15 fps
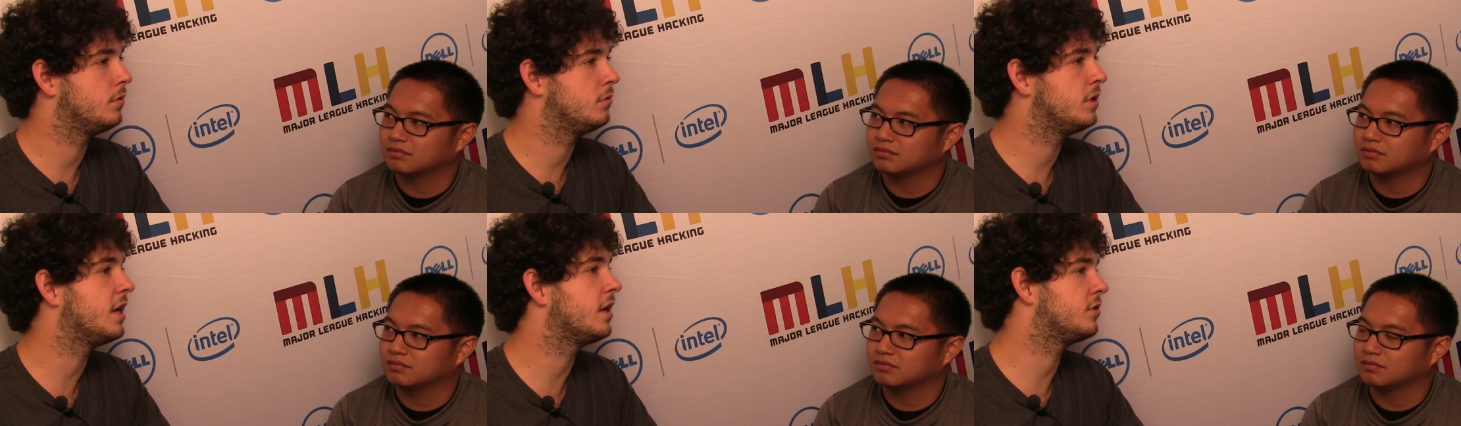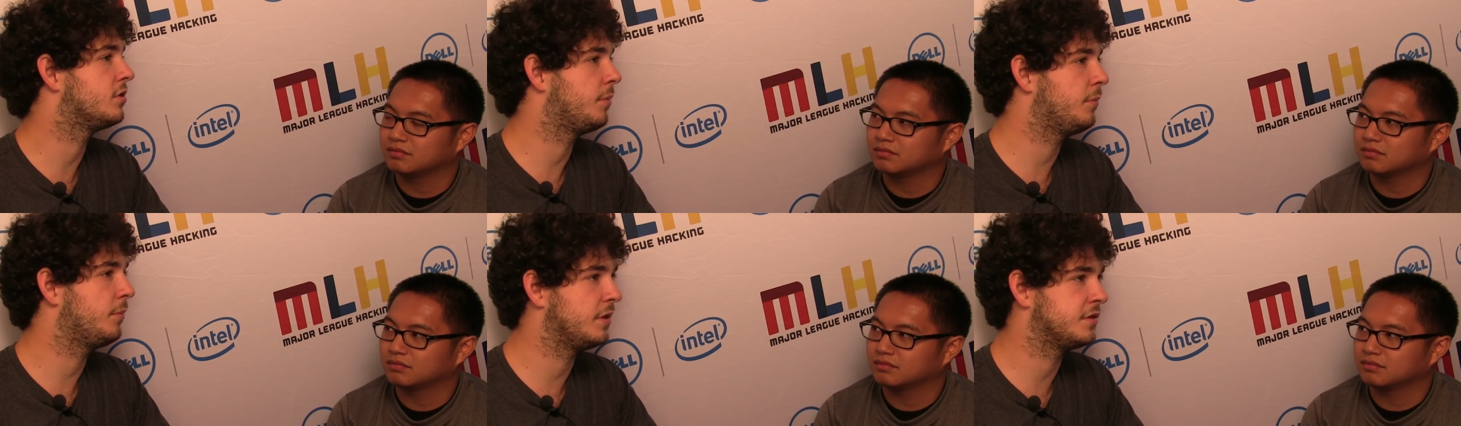Speaker 1: yeah
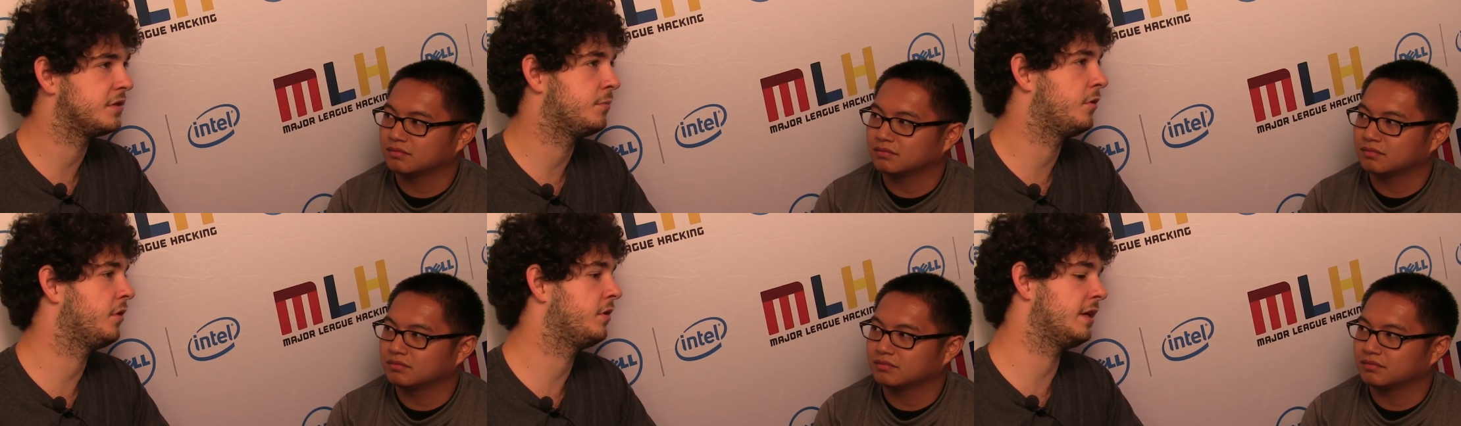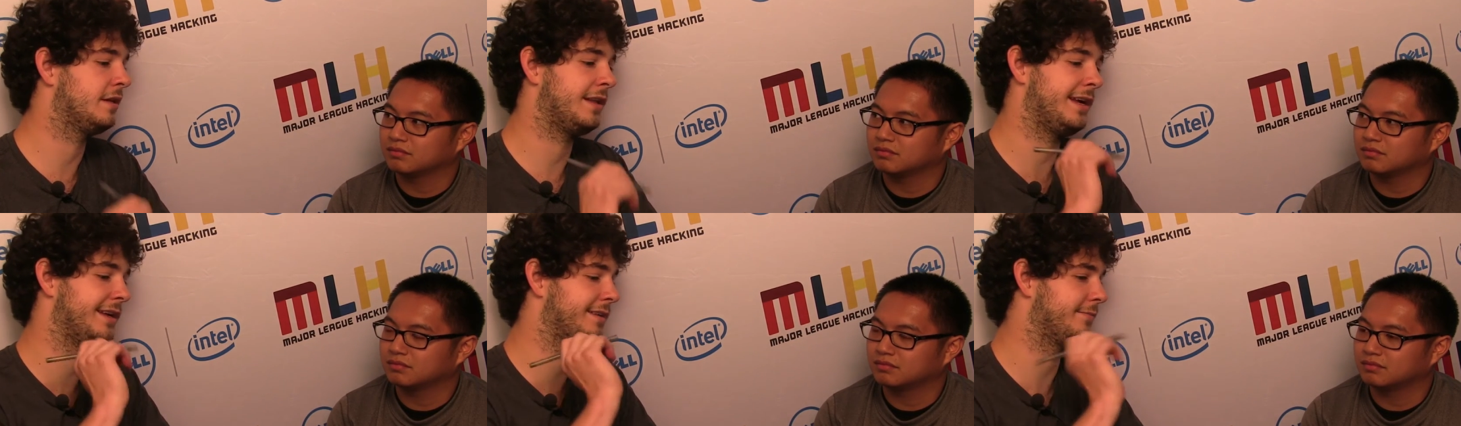drop a pin somewhere and
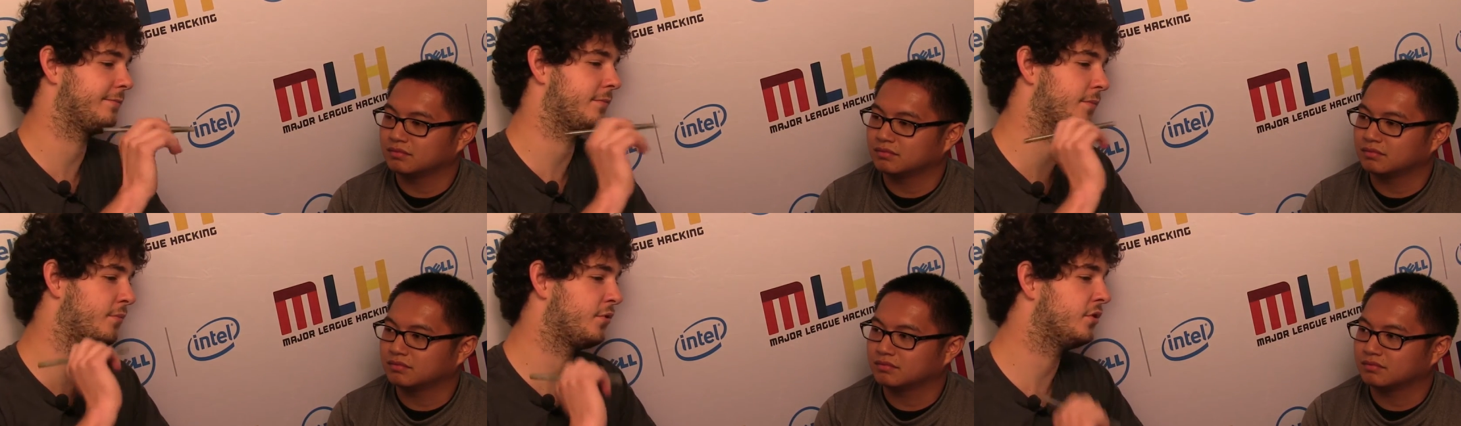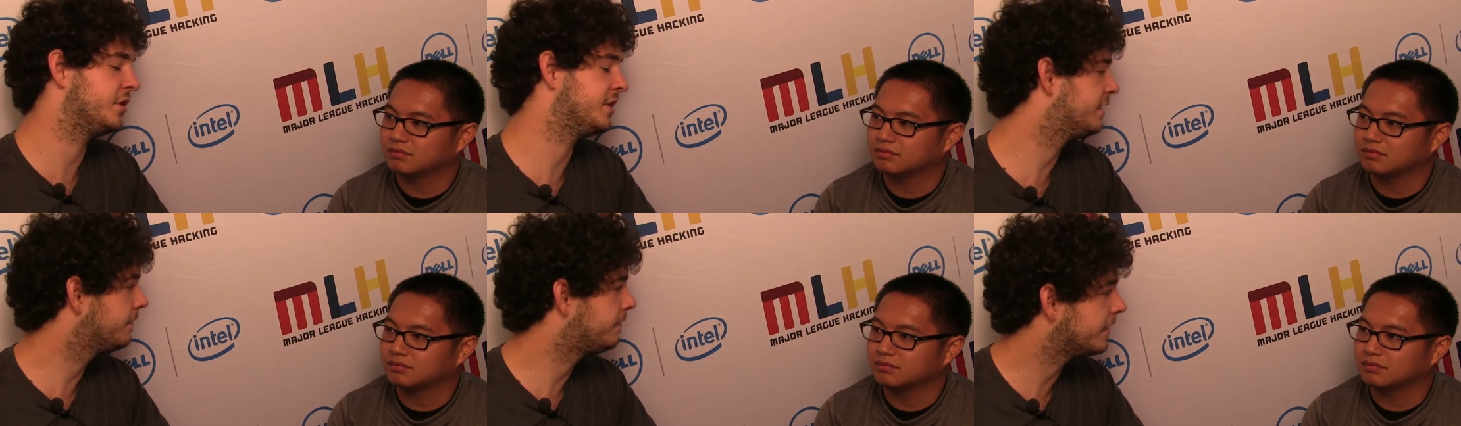then like
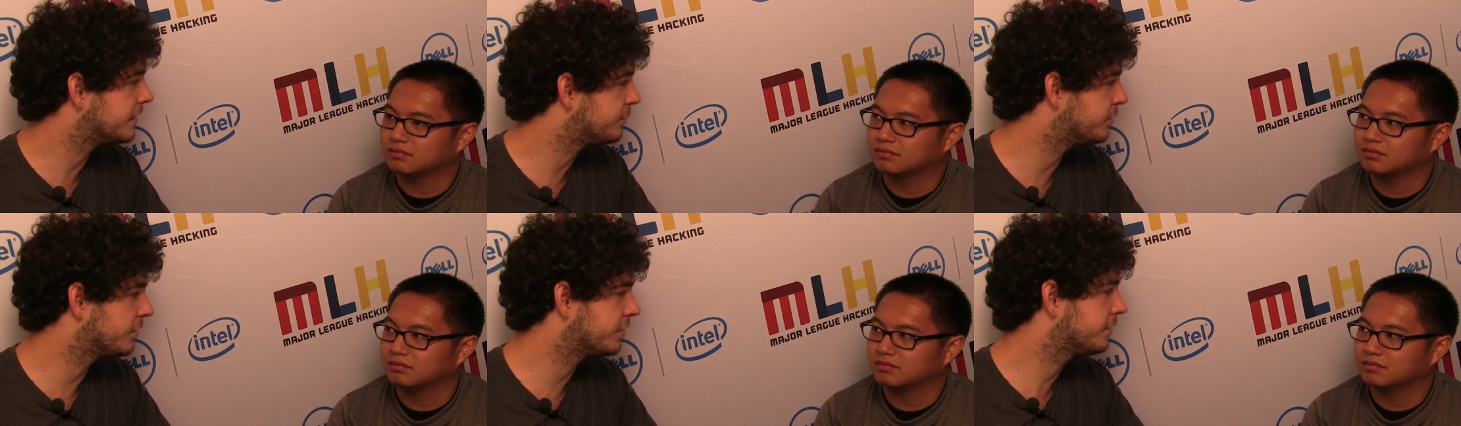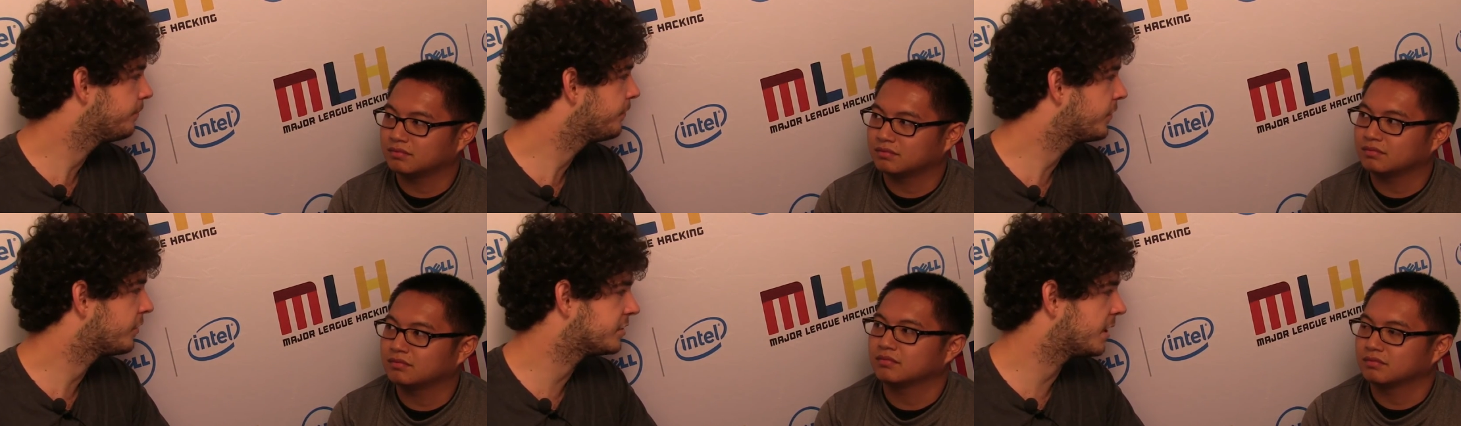push it to Facebook
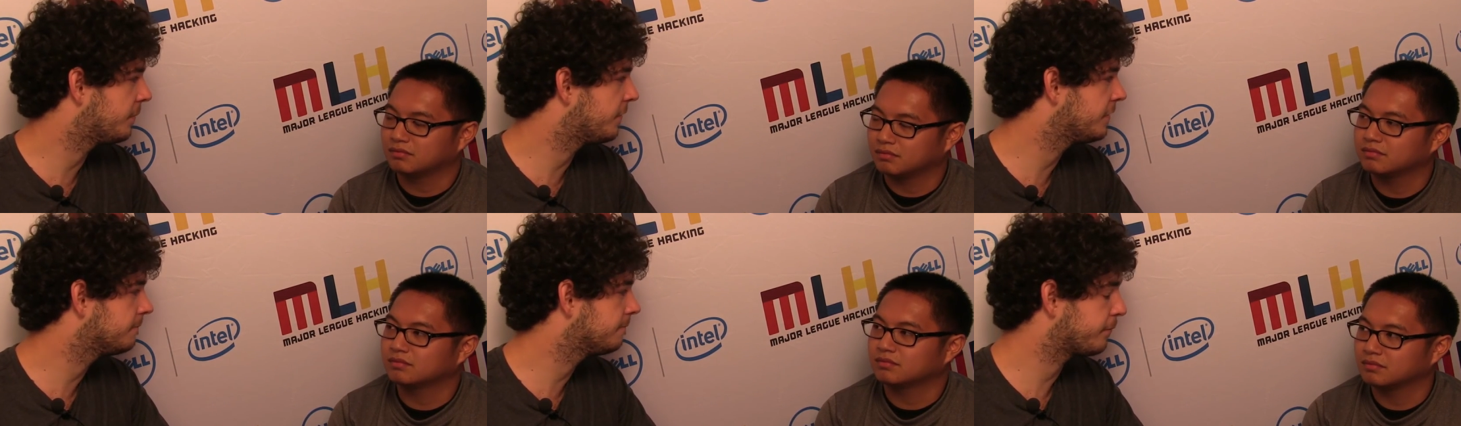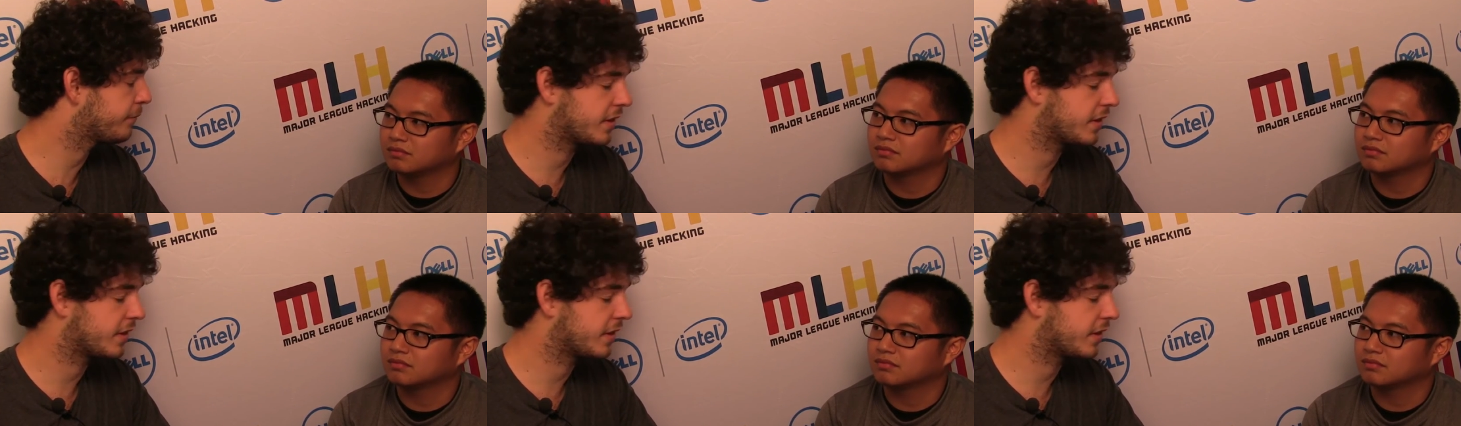or something,